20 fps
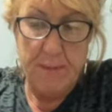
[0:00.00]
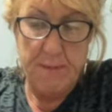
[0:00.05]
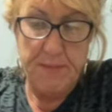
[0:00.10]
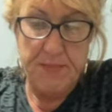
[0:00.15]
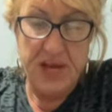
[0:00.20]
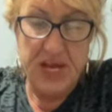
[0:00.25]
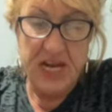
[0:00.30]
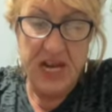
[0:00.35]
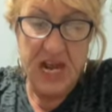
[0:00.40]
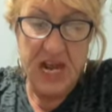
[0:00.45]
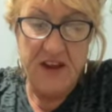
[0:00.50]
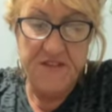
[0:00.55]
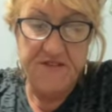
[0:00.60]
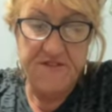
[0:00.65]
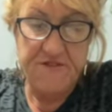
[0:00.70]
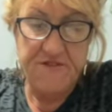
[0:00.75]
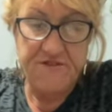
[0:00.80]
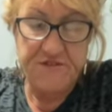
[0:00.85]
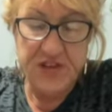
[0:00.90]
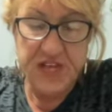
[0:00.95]
but I
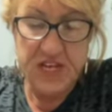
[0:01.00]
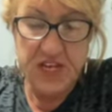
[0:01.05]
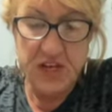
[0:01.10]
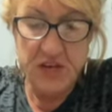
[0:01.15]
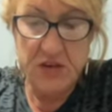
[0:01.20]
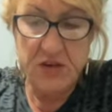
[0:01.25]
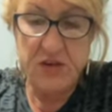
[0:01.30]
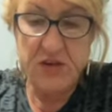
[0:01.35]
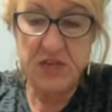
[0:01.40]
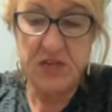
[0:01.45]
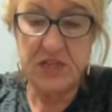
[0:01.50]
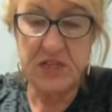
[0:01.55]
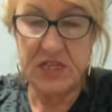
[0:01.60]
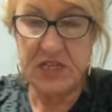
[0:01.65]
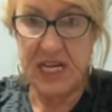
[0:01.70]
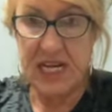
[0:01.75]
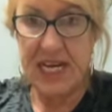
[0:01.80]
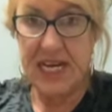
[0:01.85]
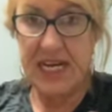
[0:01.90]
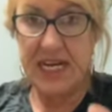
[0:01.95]
feel
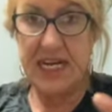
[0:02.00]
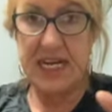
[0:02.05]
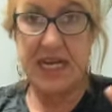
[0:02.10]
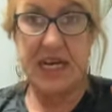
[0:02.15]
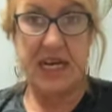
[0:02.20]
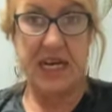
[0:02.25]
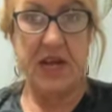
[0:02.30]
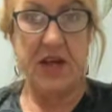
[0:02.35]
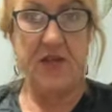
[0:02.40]
like